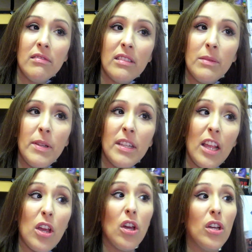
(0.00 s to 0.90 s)
It's been
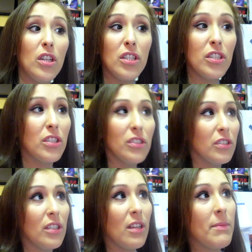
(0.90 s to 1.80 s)
like,
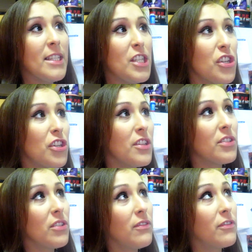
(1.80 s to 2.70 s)
I've been teaching her
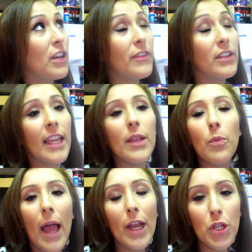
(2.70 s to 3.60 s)
this all forever. Like,
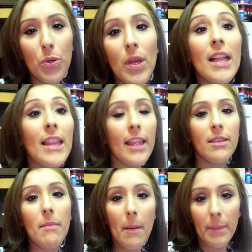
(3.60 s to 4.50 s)
why do you, like
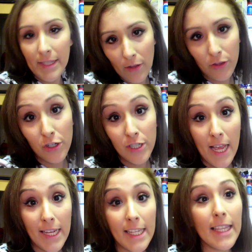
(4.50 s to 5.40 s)
the mommies out there,
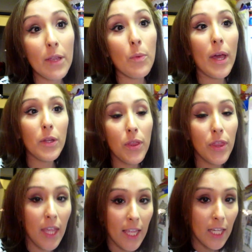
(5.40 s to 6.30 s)
daddies, like, why do you
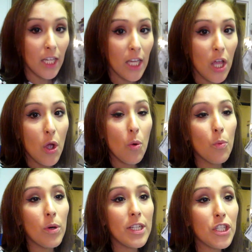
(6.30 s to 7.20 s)
think
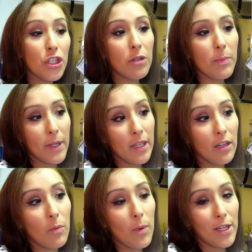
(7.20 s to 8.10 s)
what is your opinion
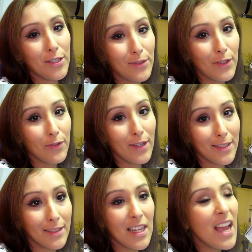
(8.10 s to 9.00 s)
on why she's
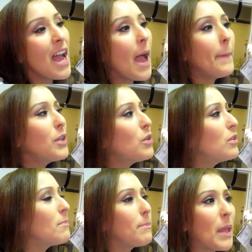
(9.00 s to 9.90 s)
regressed? I'm
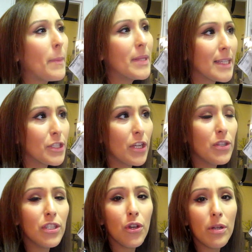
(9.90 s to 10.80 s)
gonna go to Baby Center. I
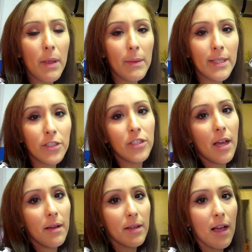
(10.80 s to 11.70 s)
used to go to
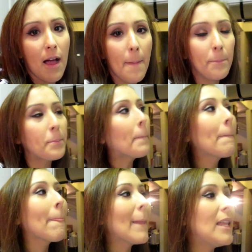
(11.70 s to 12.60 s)
babycenter.com
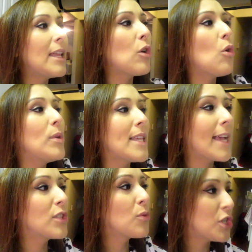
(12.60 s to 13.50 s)
and like always
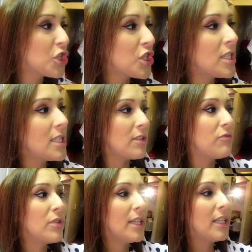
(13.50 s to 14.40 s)
ask questions
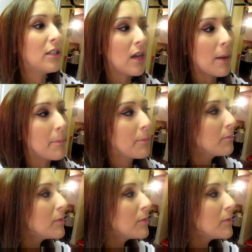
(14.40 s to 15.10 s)
and read up